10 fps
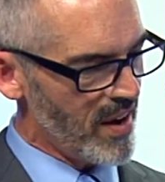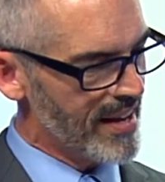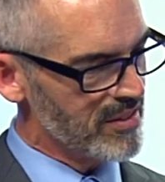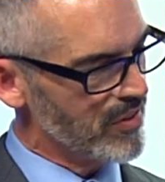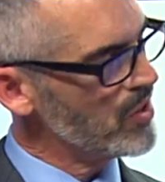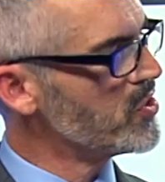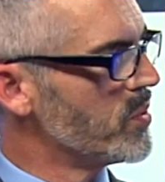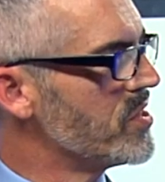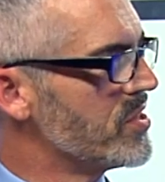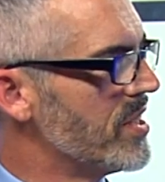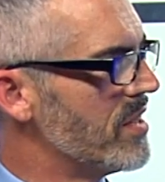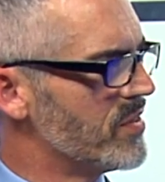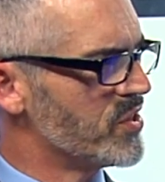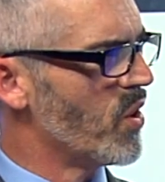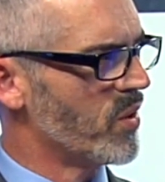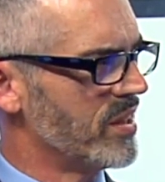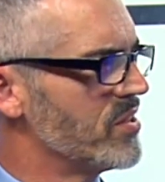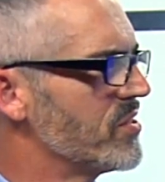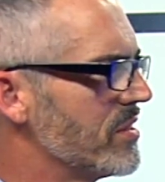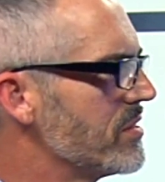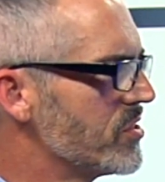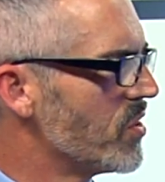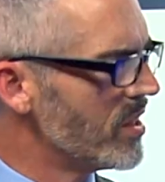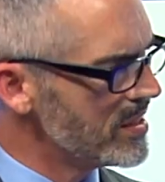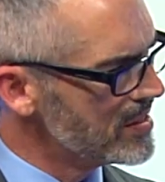anniversary stuff is already starting